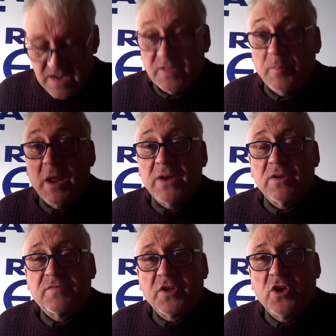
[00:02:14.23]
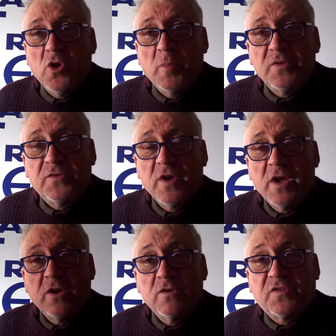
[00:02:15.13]
Planet of the Humans,
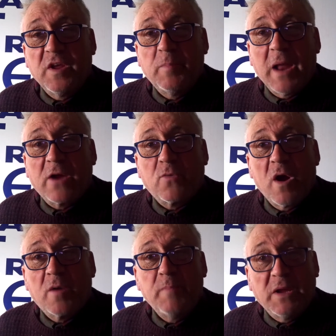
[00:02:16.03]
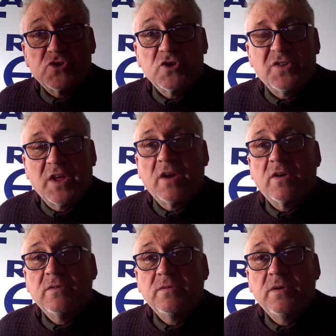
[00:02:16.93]
you'll see BlackRock mentioned there.
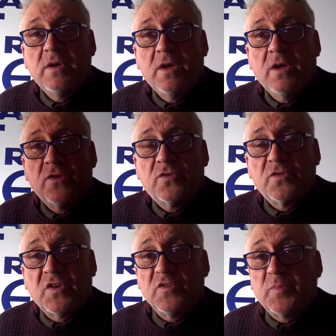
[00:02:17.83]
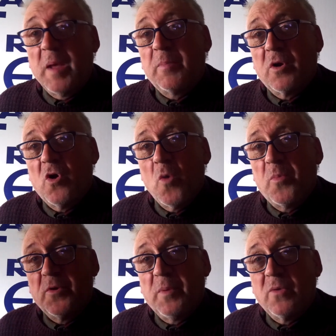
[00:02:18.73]
So these people are
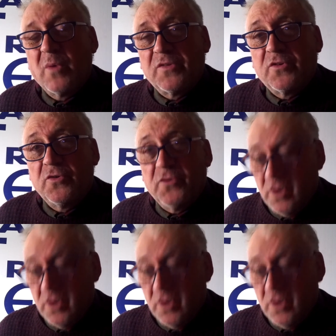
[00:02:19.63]
hoping to be rescued